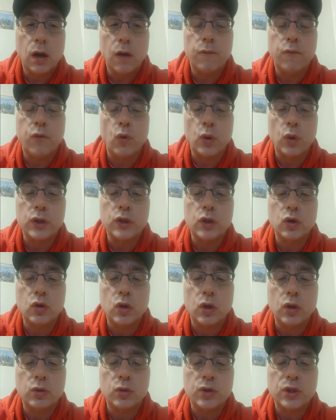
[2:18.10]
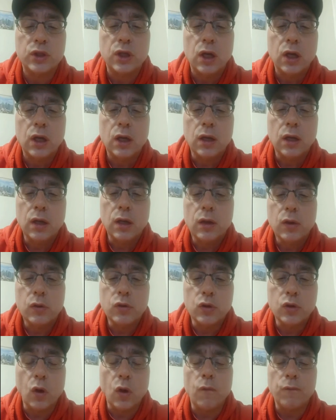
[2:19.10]
afford to lose.
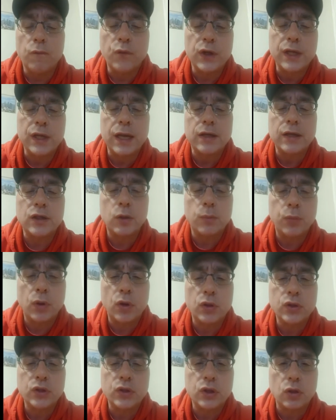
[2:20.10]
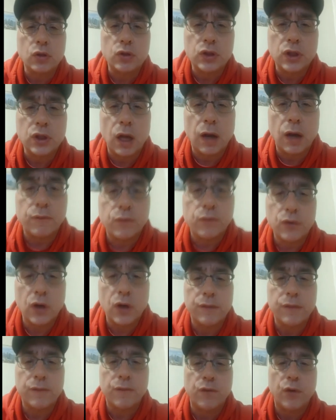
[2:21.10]
Don't forget your personal stuff
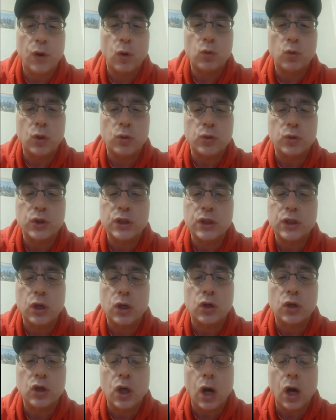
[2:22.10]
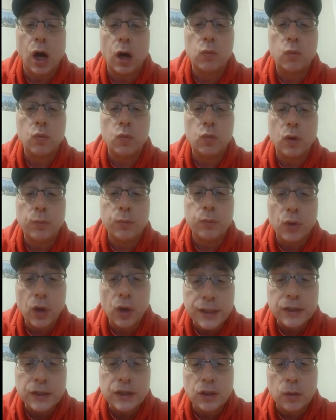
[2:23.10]
like photos, they're not
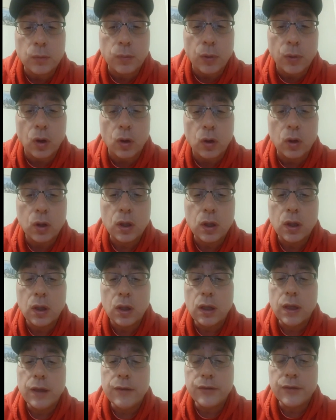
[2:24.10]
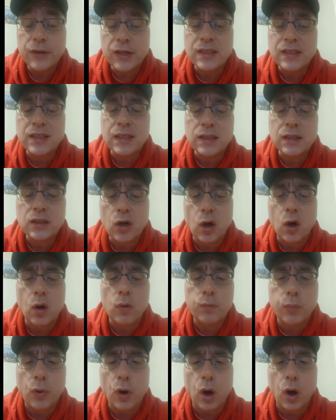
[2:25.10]
replaceable. This is
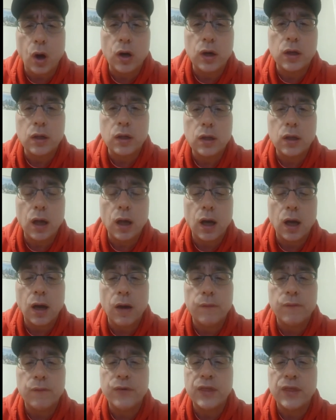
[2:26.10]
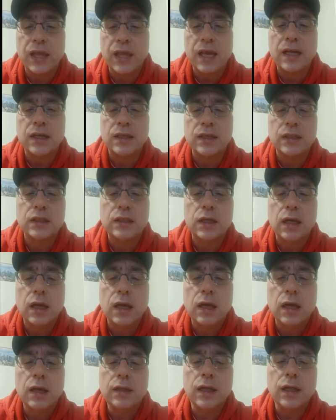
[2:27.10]
all part of things
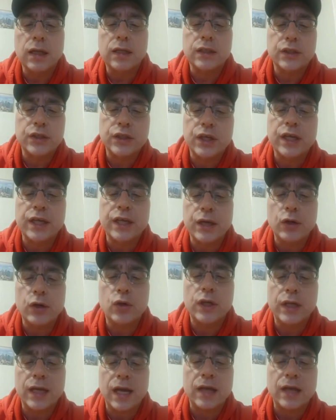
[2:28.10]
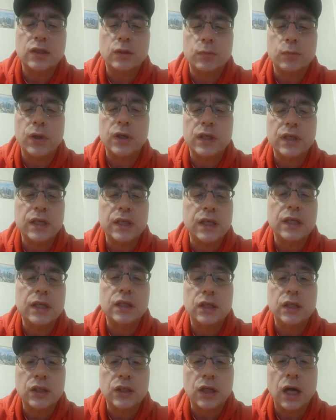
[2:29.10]
that a security expert
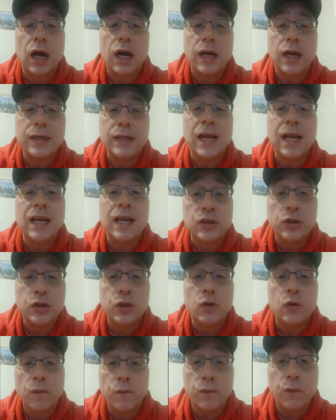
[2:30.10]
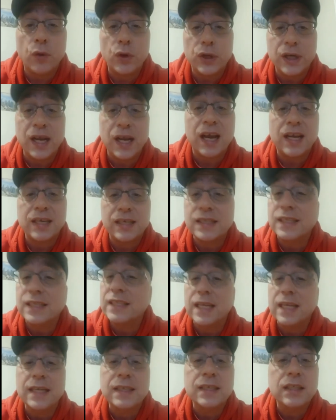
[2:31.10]
can design and do for you. And
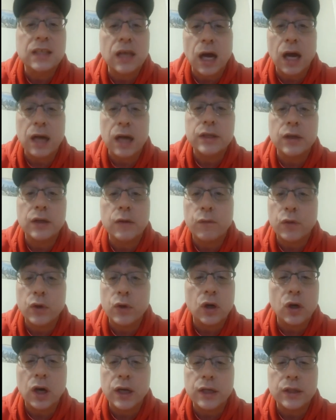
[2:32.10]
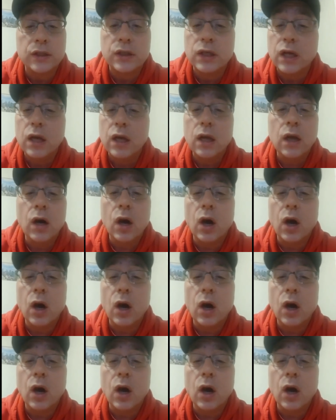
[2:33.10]
it's things I do for clients